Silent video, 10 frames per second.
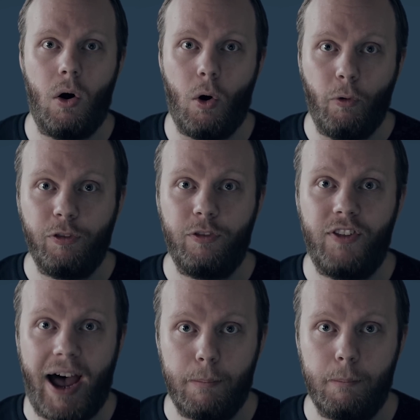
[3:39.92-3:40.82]

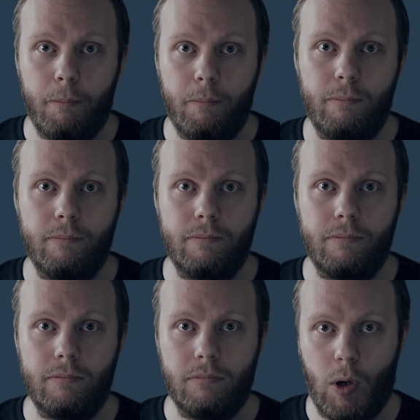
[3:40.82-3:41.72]
åtta,
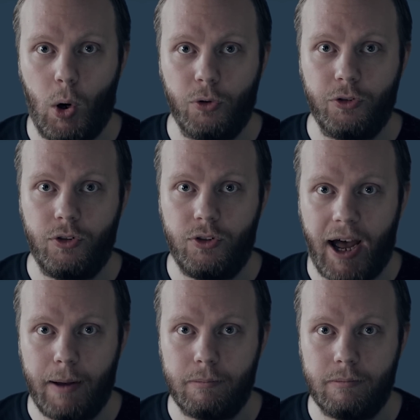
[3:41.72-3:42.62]

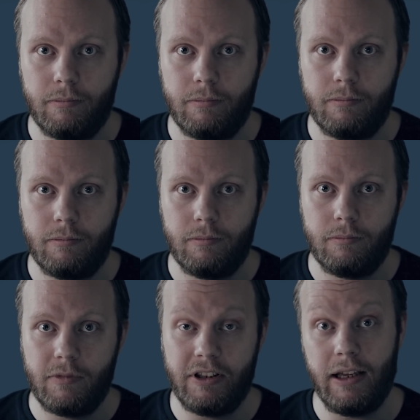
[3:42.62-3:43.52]
åtta.
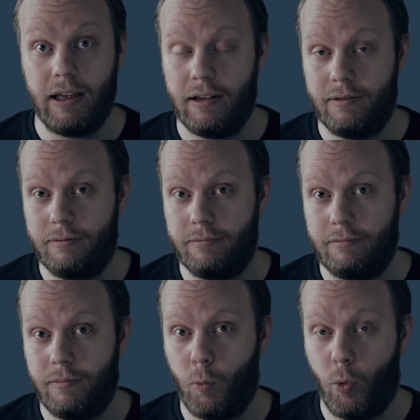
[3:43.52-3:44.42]
The
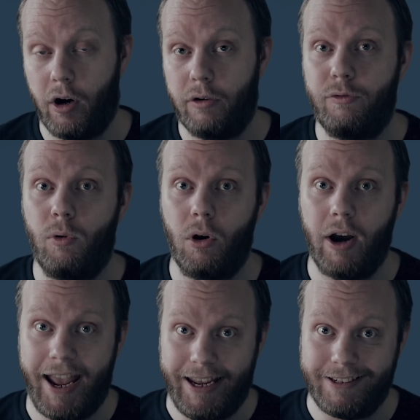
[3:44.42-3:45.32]
word
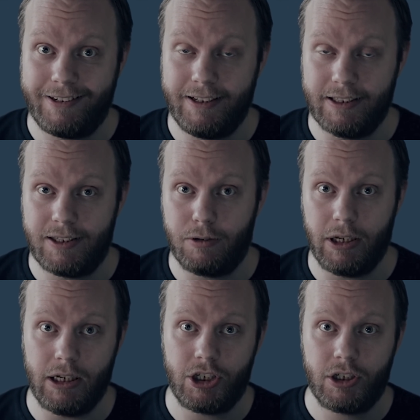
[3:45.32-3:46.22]
for 8 in
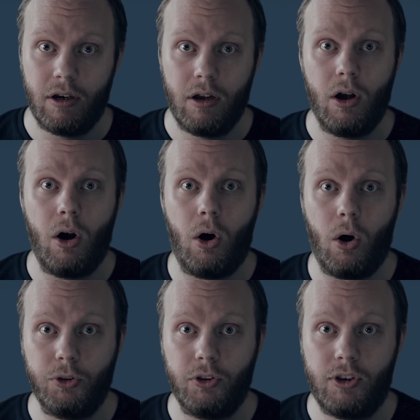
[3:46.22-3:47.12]
Swedish.
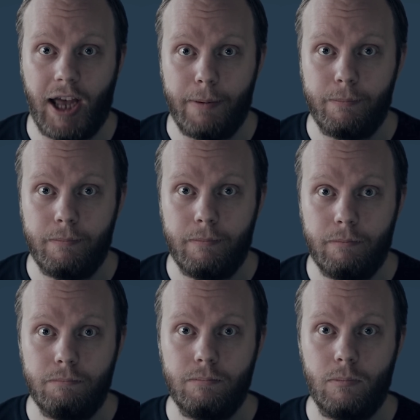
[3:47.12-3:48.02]
Åtta.
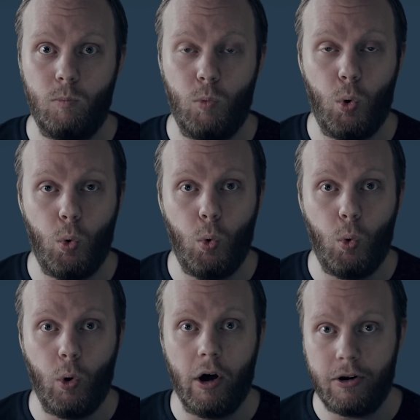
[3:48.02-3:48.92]

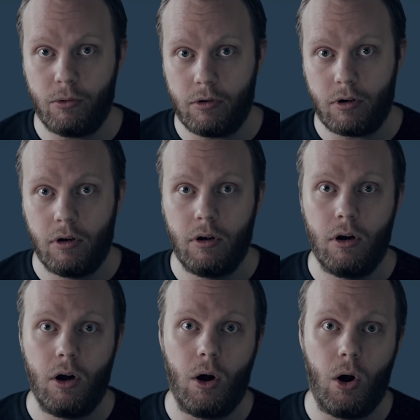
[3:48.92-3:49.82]
Åror,
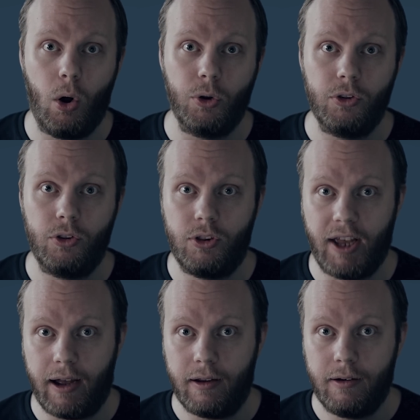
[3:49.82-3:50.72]

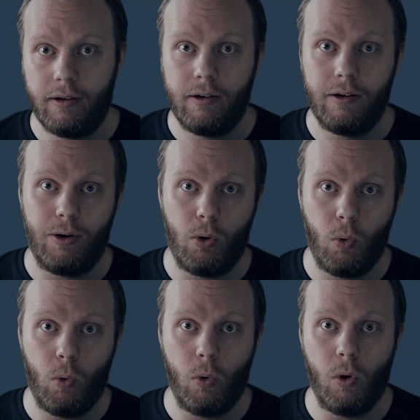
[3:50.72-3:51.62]
åtta.
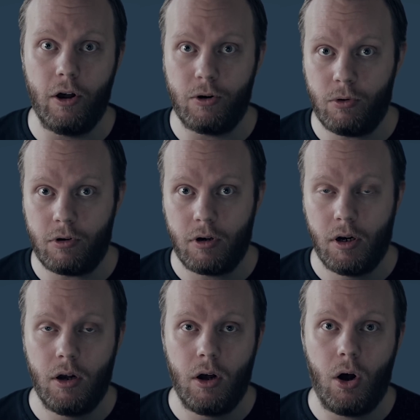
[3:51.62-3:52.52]
Åror,
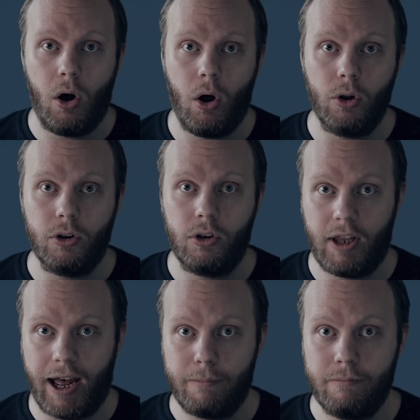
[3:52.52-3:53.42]

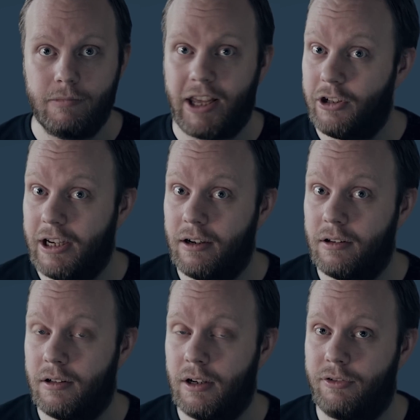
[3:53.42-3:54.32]
åtta. Can you hear
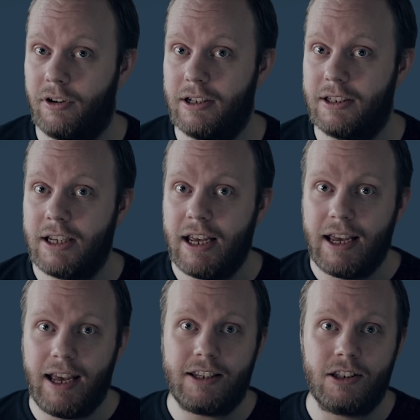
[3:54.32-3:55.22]
the difference?
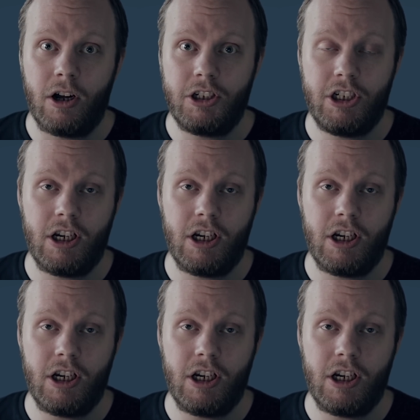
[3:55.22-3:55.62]
It's not